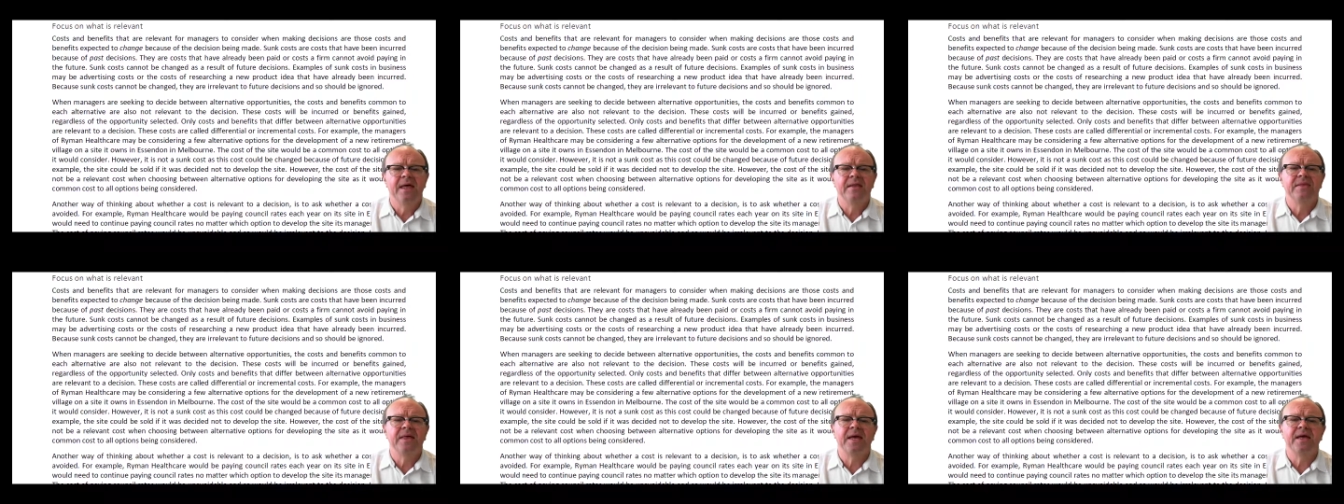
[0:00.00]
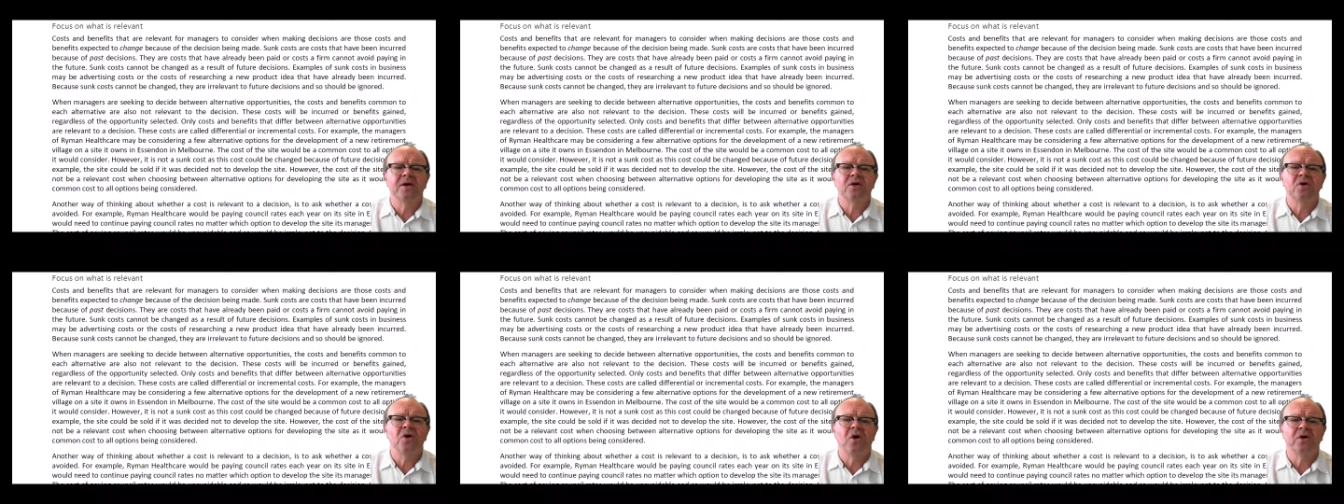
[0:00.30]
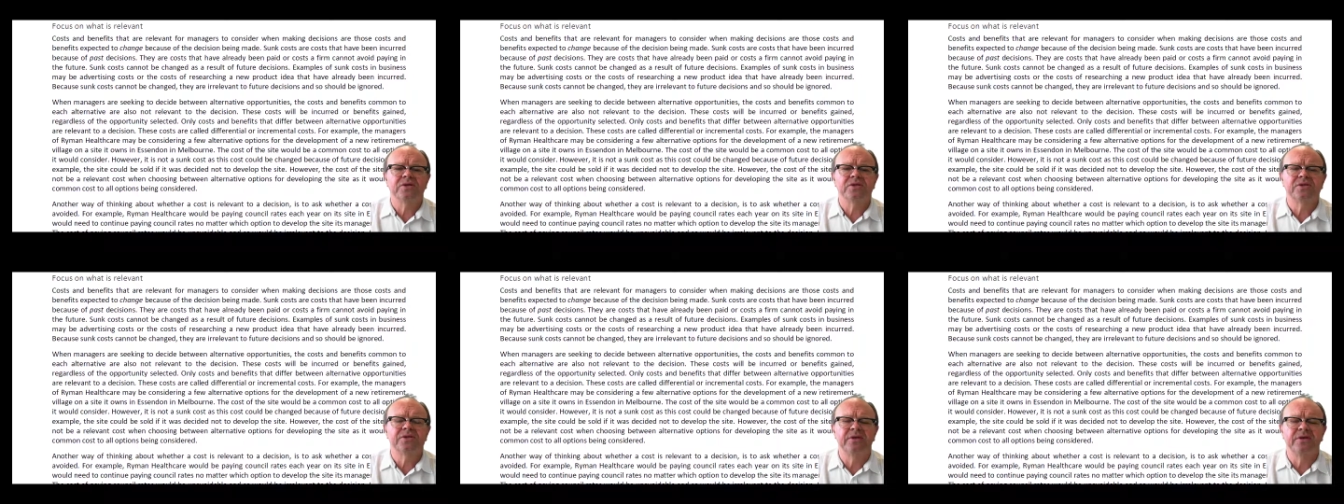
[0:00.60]
They are
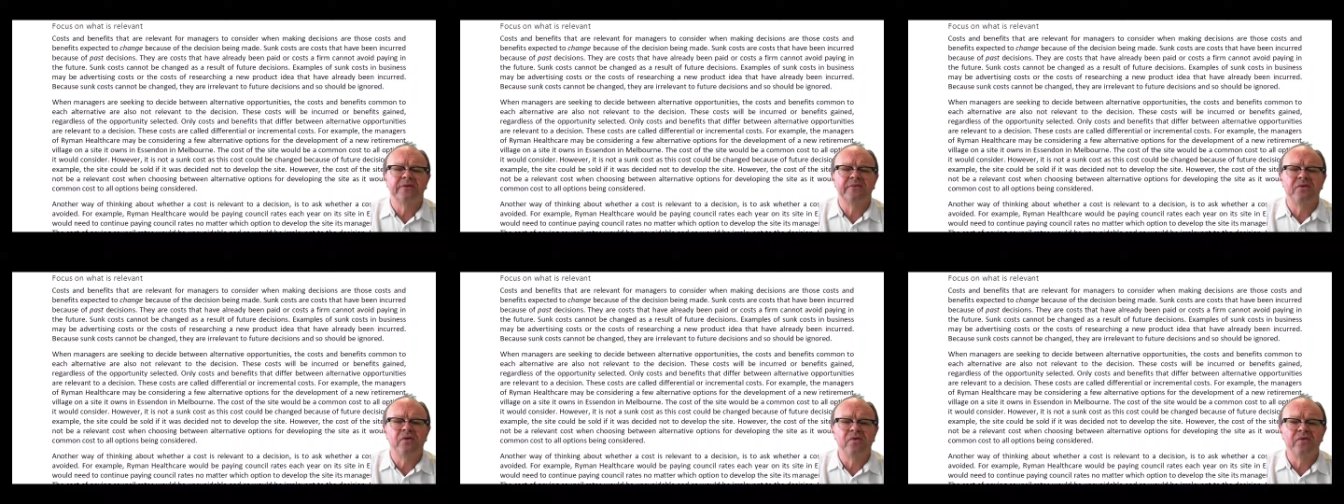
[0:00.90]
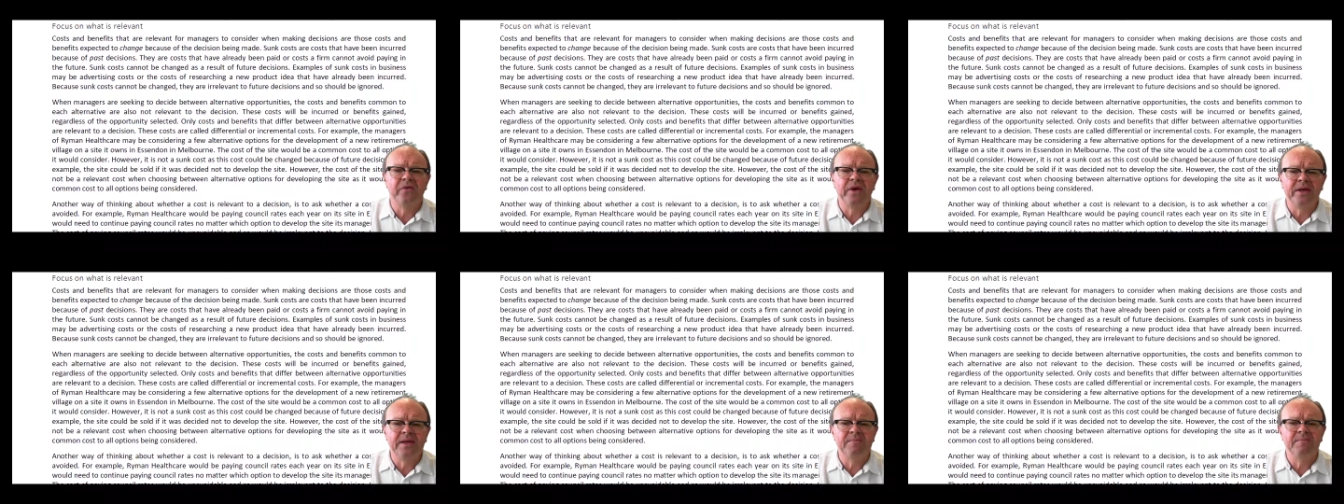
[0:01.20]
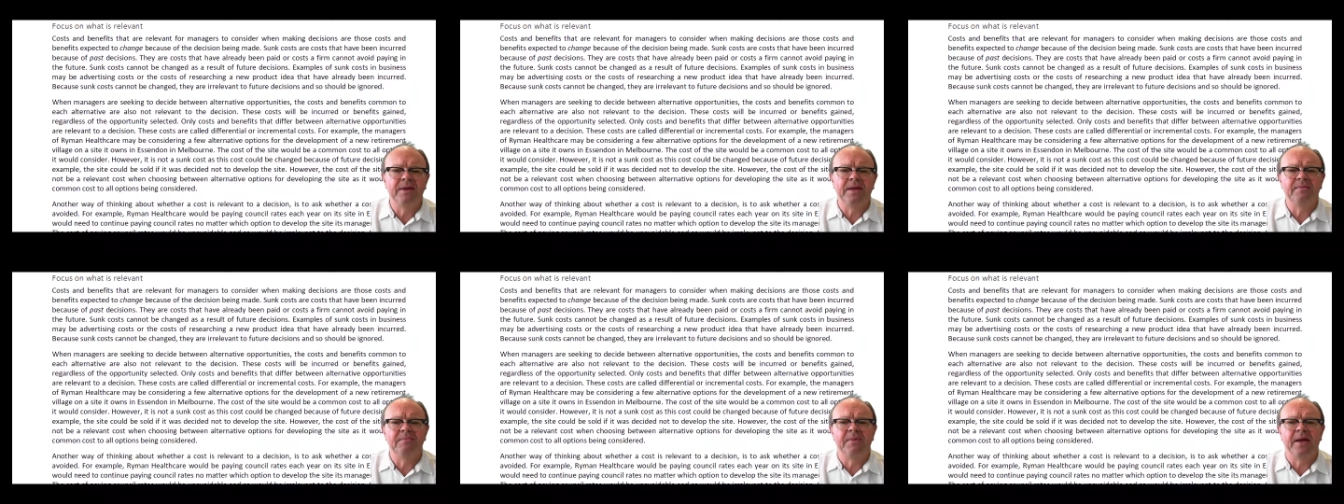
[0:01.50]
costs that have already
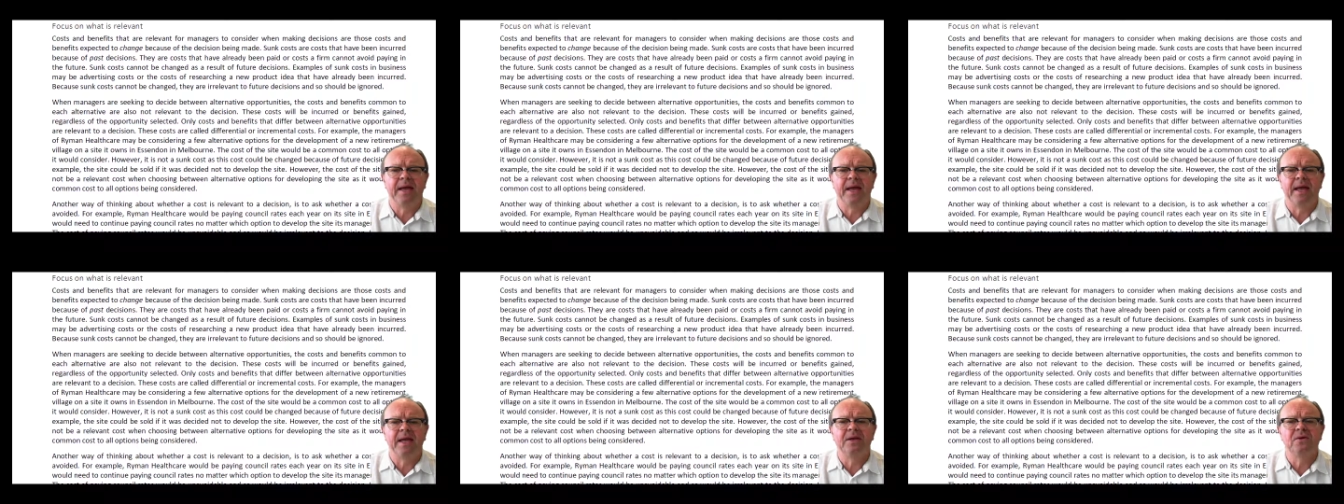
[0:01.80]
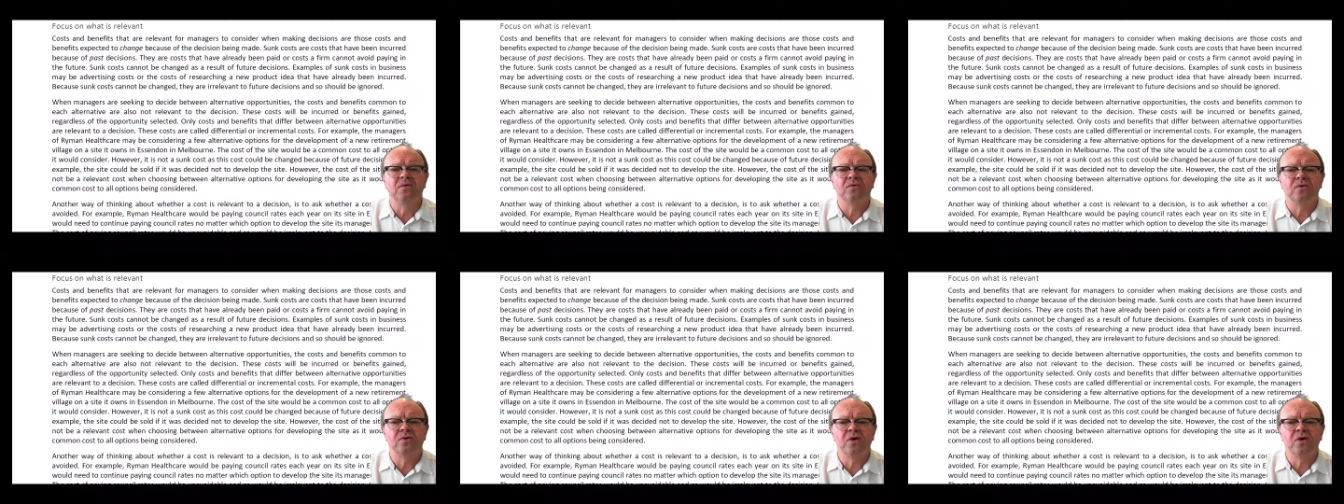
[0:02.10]
been paid or